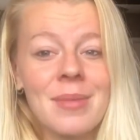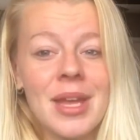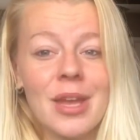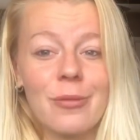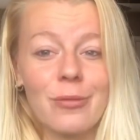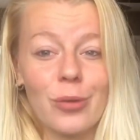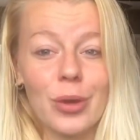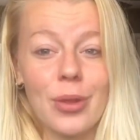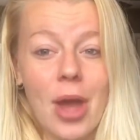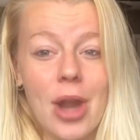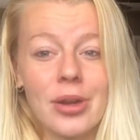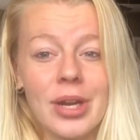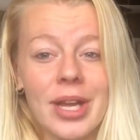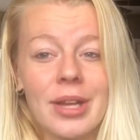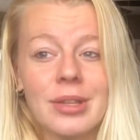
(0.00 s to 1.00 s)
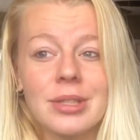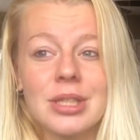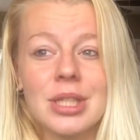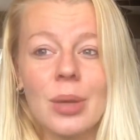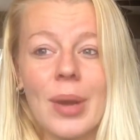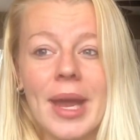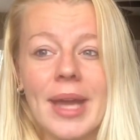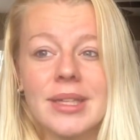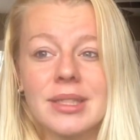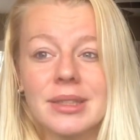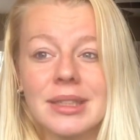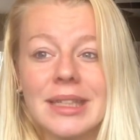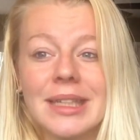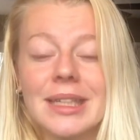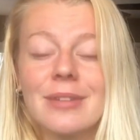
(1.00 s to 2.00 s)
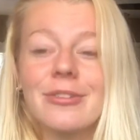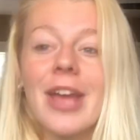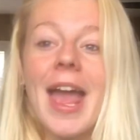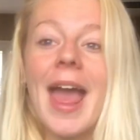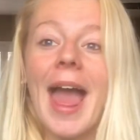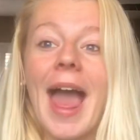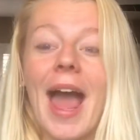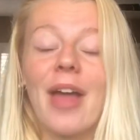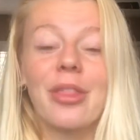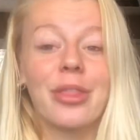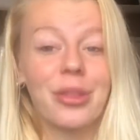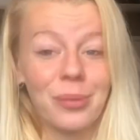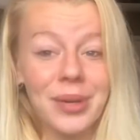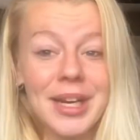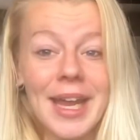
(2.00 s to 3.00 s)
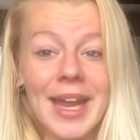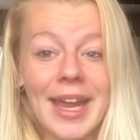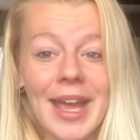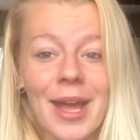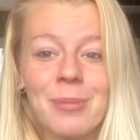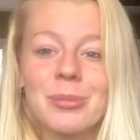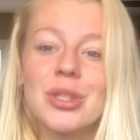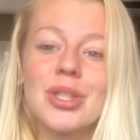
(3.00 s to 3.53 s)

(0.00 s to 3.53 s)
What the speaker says: in Fort Lauderdale, so I had to leave at 3 a.m.